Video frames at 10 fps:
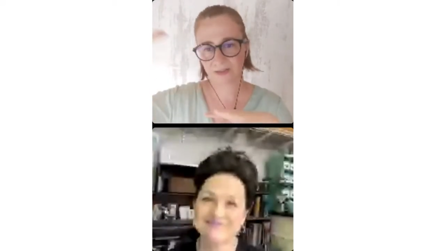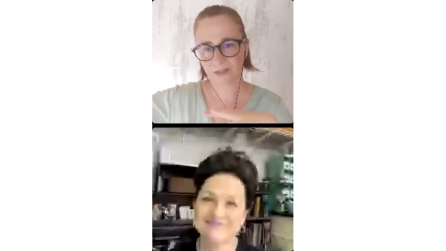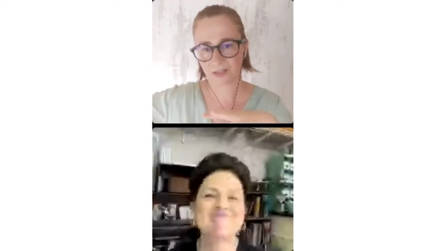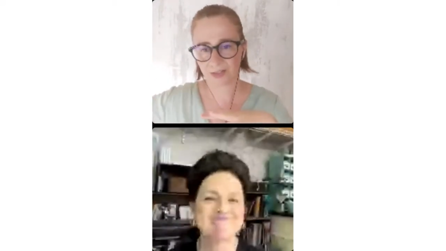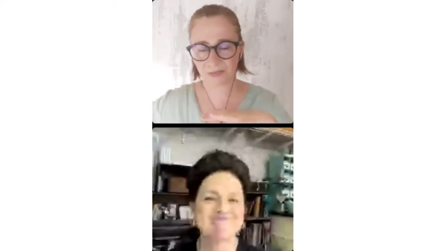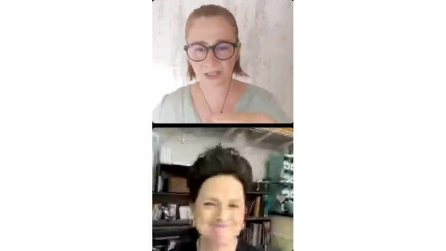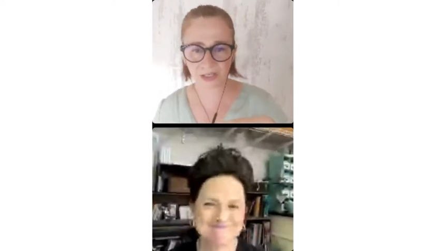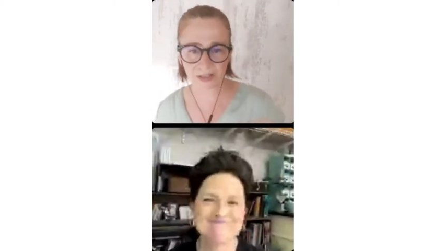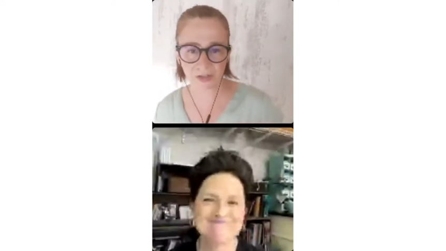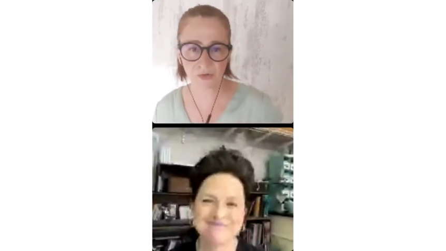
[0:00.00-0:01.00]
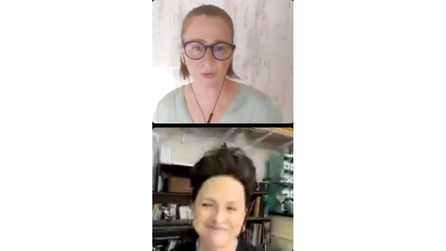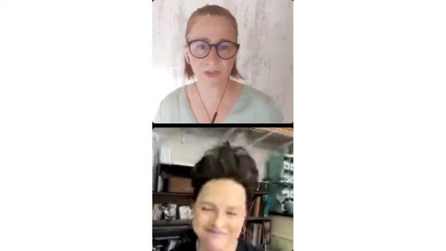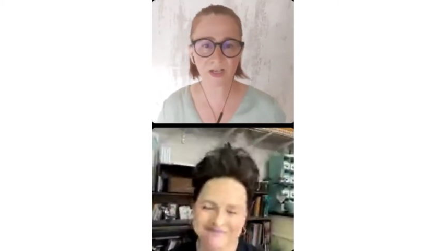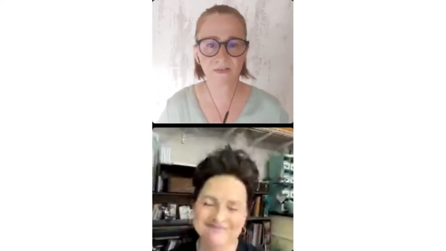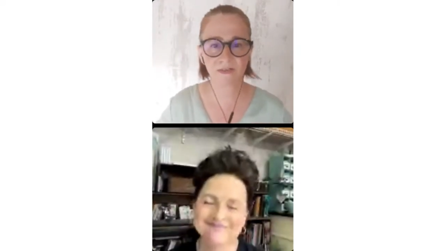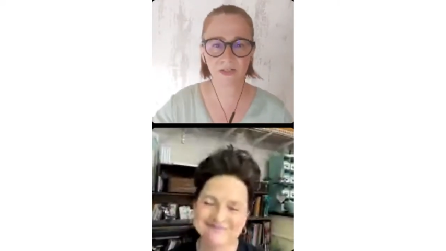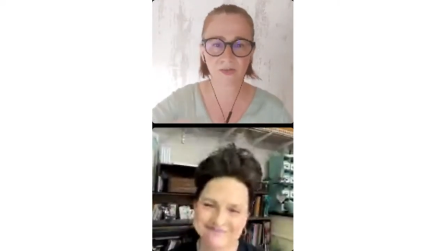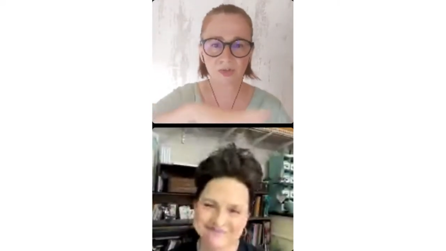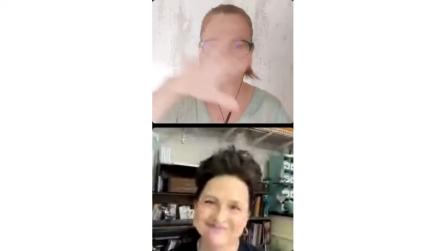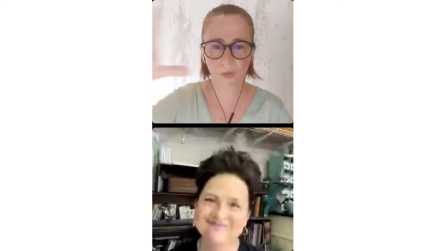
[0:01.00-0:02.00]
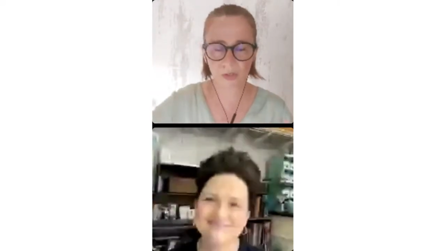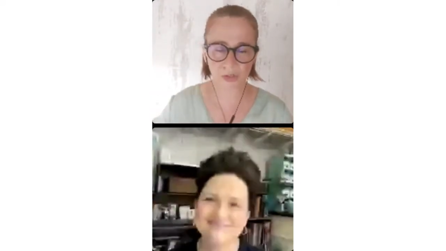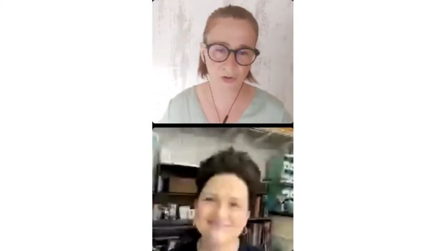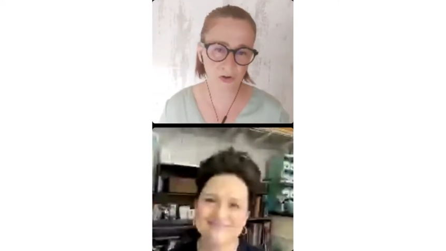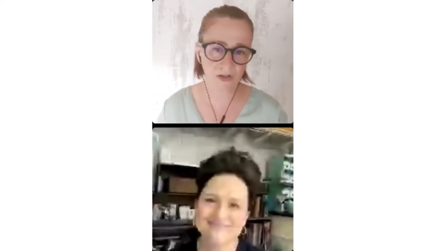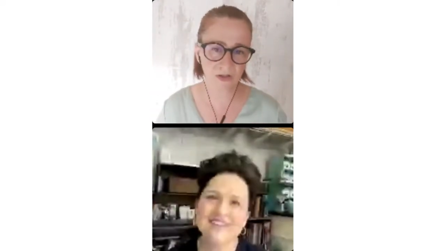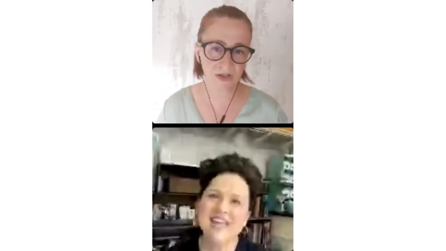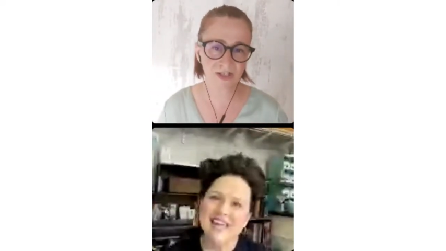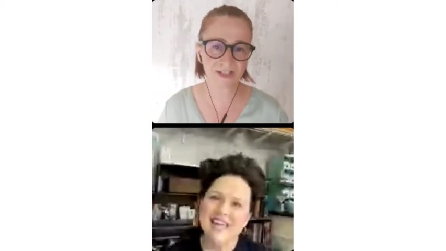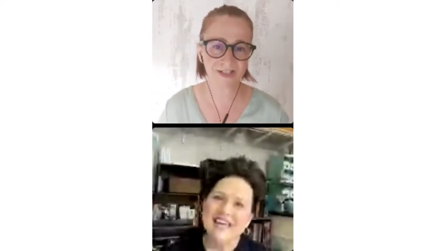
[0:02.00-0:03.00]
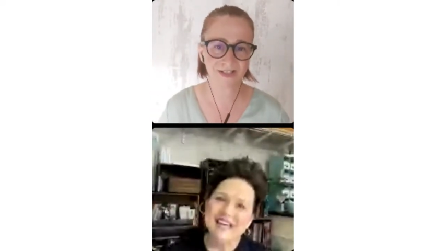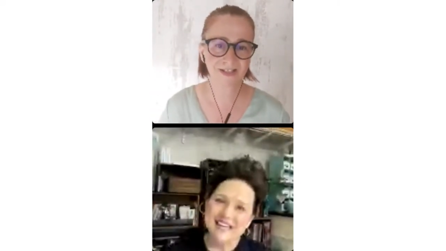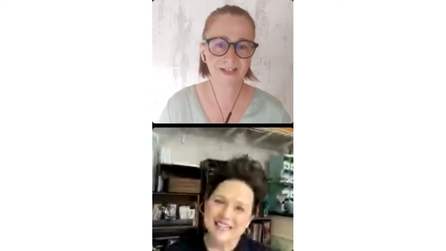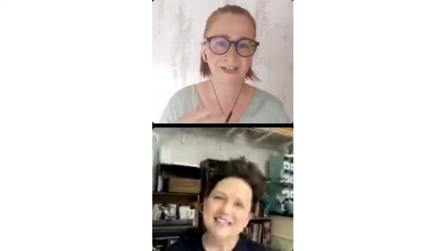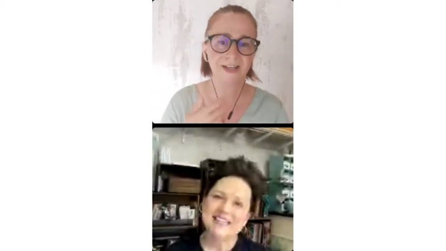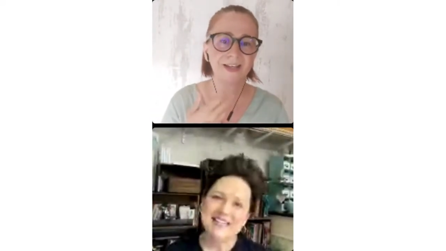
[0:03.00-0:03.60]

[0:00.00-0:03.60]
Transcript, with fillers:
Speaker 1: and then you create those watercolors. Yeah.